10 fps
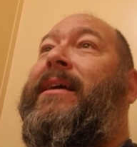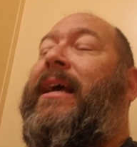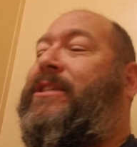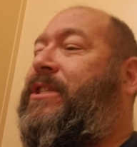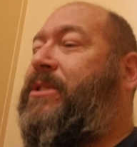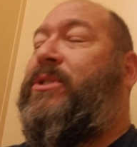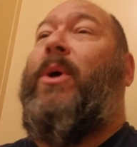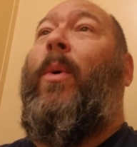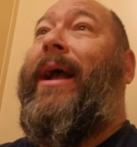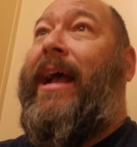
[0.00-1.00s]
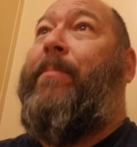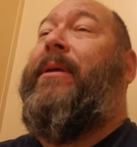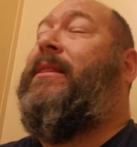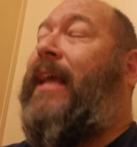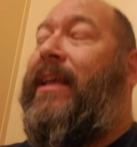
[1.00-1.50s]
And she's so happy.
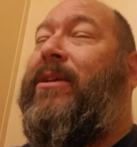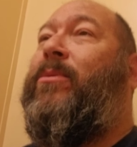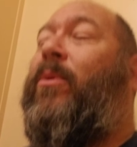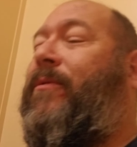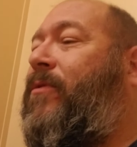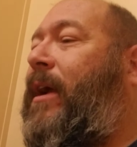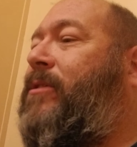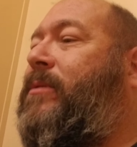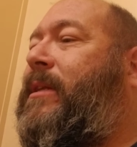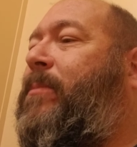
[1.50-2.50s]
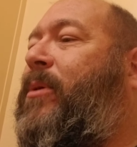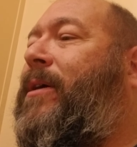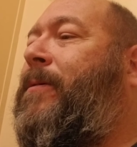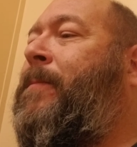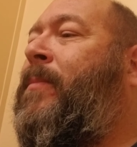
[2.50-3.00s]
Thank you, Lord, for answering that prayer.